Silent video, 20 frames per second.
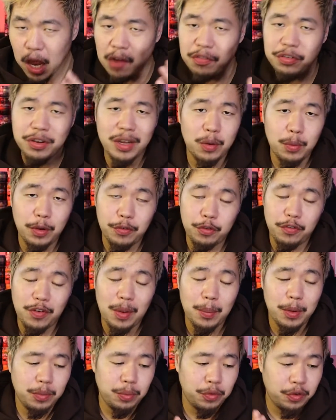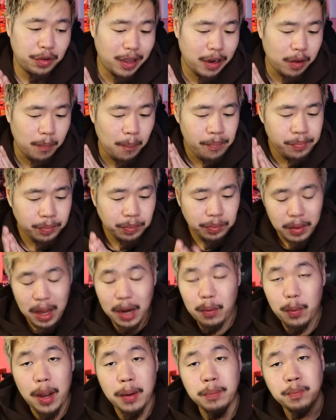obviously you gotta wait for five minutes before you get it.
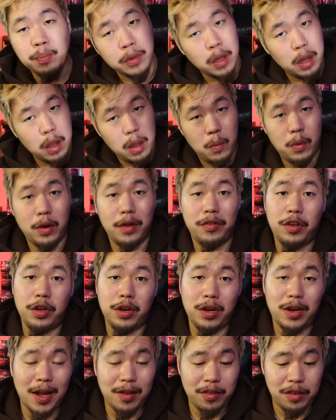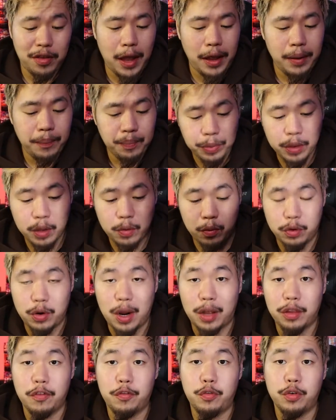Anyway, we're gonna see you the next day. We'll
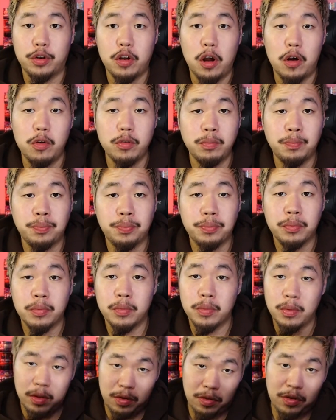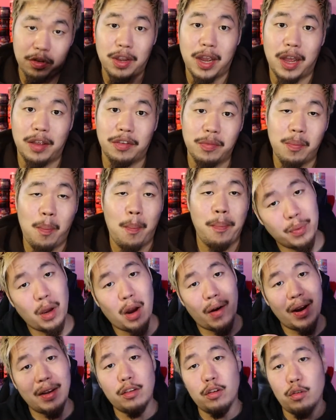try out the food cold. See you guys.
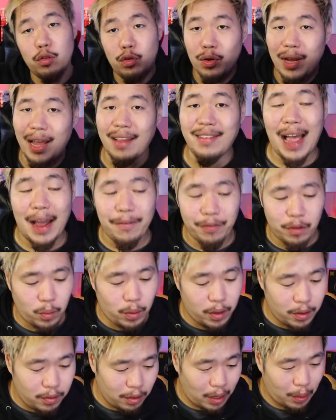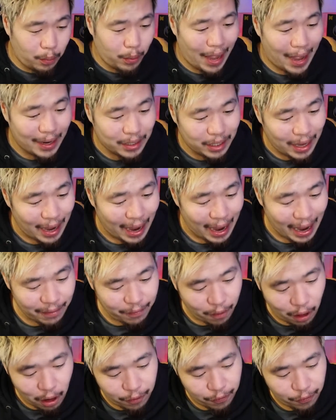All right, so two days afterwards, uh, we actually
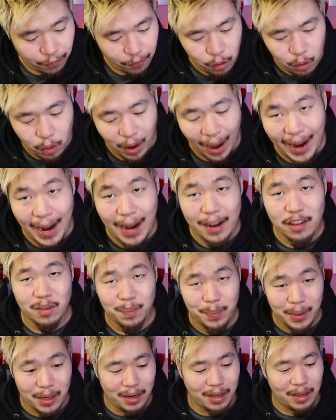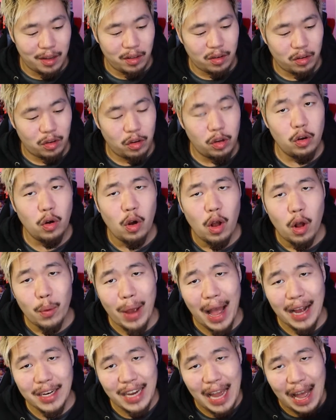have our food. I kind of split it into two.
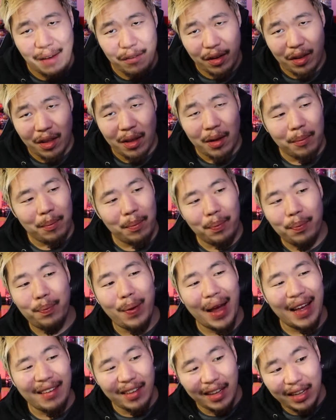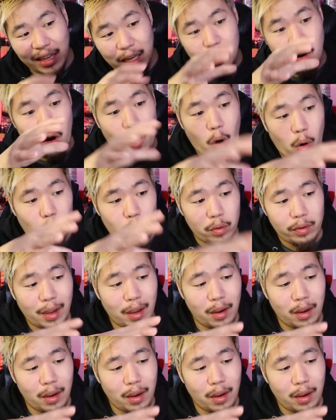We actually have it basically cold